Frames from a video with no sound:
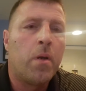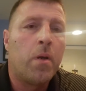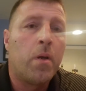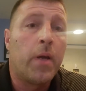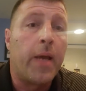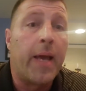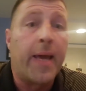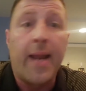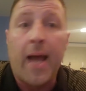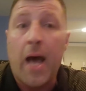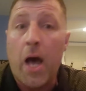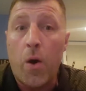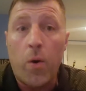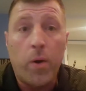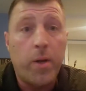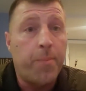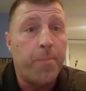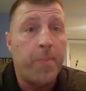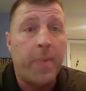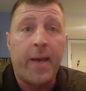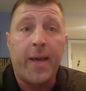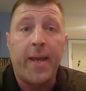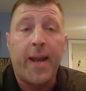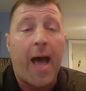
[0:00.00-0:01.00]
And I'll
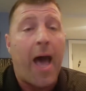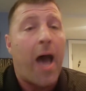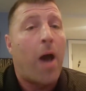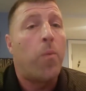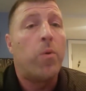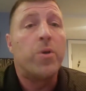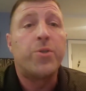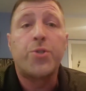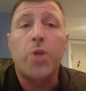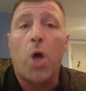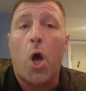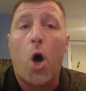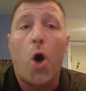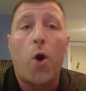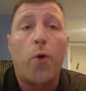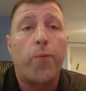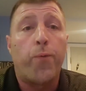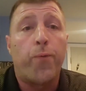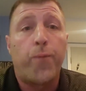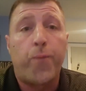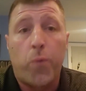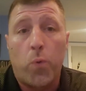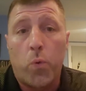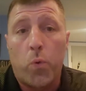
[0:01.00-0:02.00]
admit, I was all
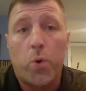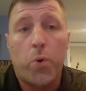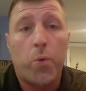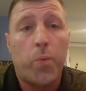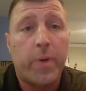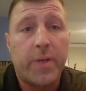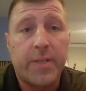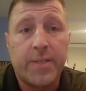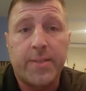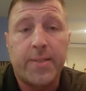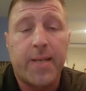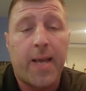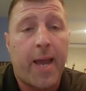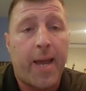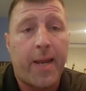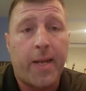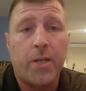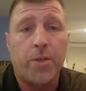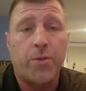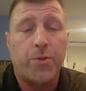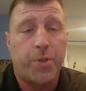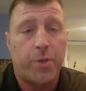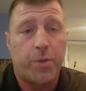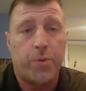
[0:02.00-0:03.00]
for
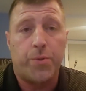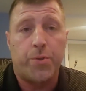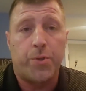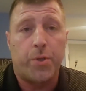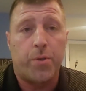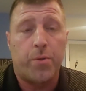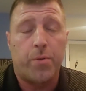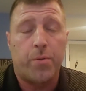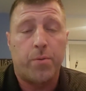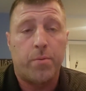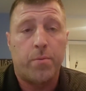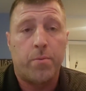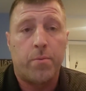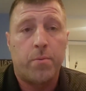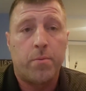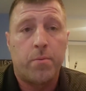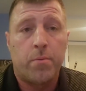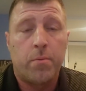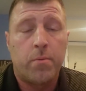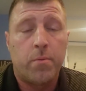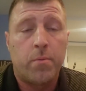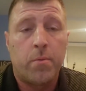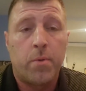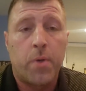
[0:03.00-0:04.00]
re-signing Juju.
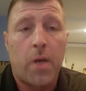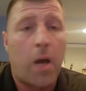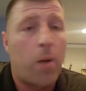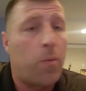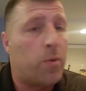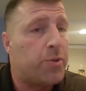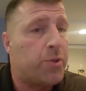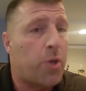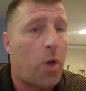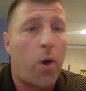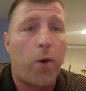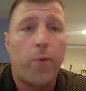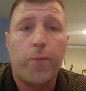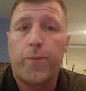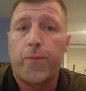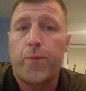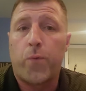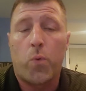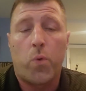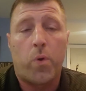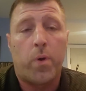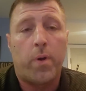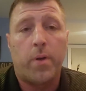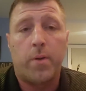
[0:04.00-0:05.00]
I was all
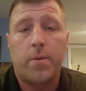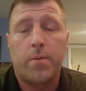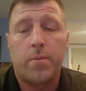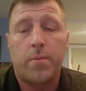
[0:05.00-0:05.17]
for it.